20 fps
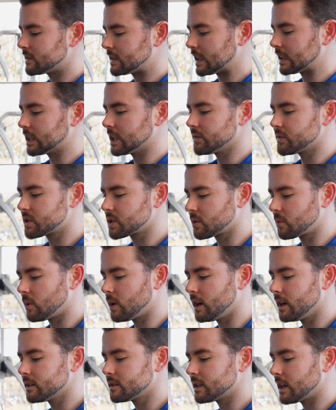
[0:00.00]
deadlift,
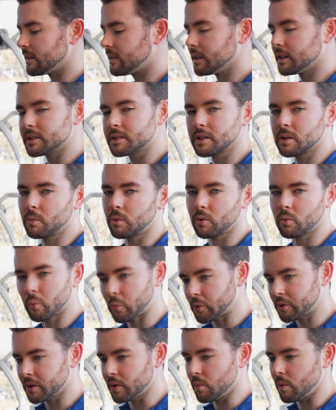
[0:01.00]
squat, I think it's gonna work
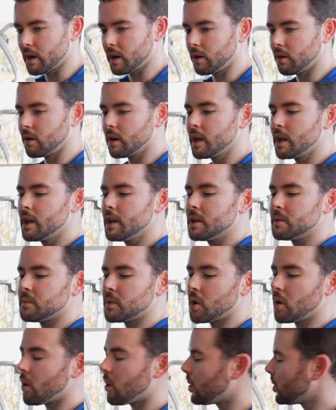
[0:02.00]
really well.
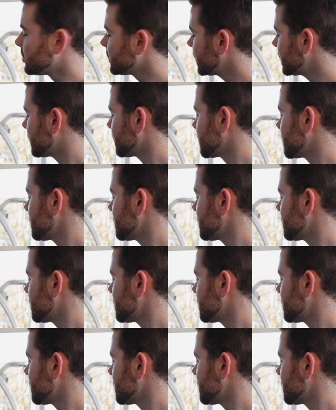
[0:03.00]
The only little